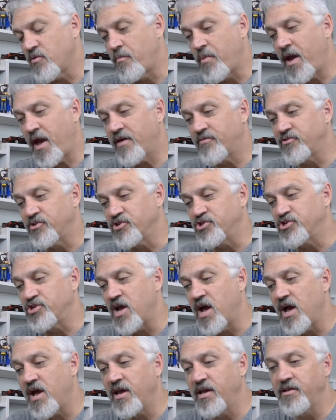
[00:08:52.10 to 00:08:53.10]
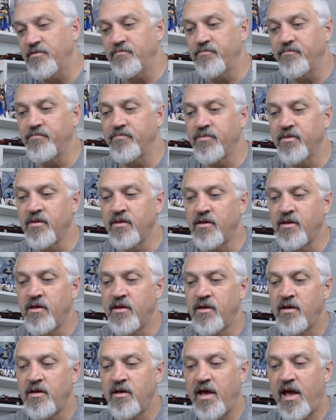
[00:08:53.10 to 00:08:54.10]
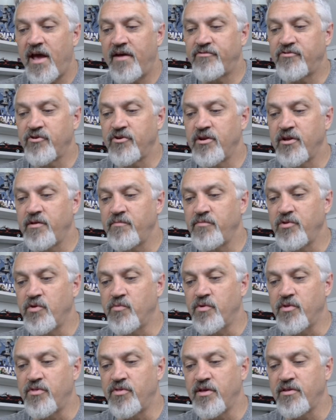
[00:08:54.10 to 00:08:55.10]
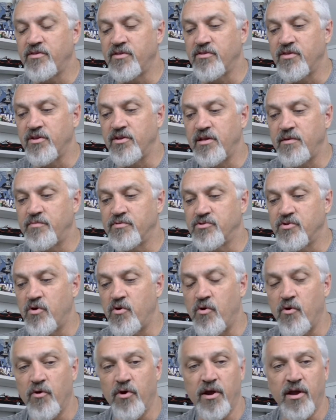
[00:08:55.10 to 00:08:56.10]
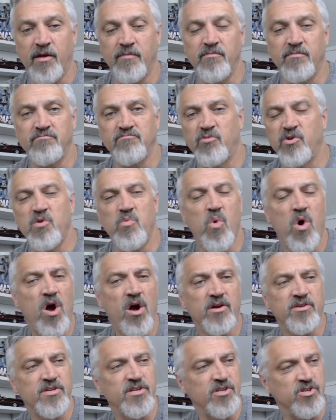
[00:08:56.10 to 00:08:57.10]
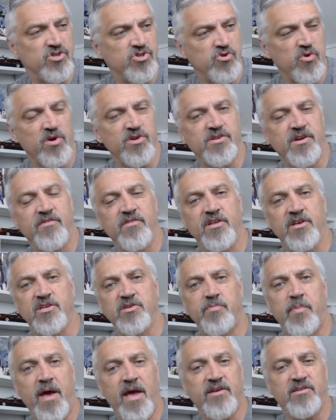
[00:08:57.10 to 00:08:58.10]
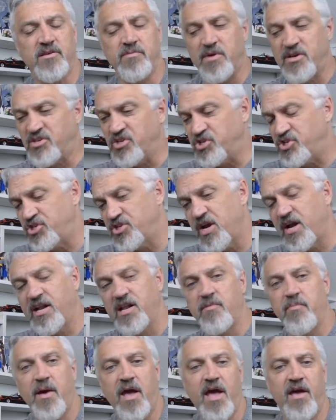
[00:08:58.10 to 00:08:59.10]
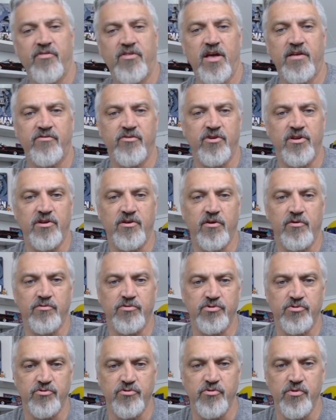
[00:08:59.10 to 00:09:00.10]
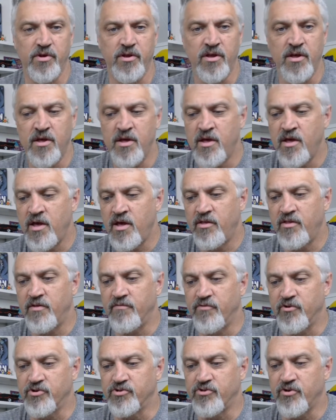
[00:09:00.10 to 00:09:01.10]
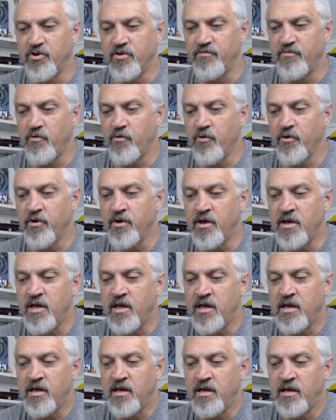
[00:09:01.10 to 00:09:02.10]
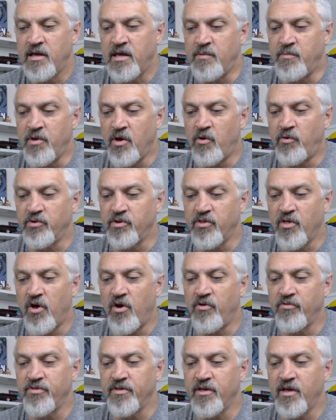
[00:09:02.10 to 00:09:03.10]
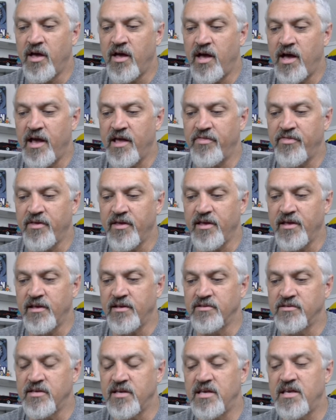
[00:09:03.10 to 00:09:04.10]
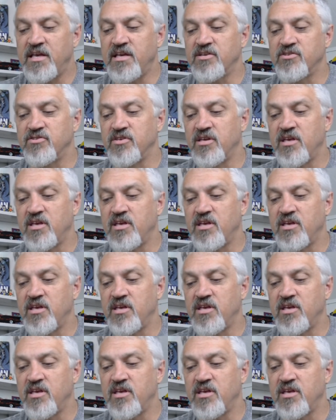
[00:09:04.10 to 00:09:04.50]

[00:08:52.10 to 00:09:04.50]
the path to shine after him. You would think that the deep is a hoary. When he walks, he destroys everything he's passed. He makes a shiny path after he goes through it. And then verse 34, he beholdeth all the high things. He is the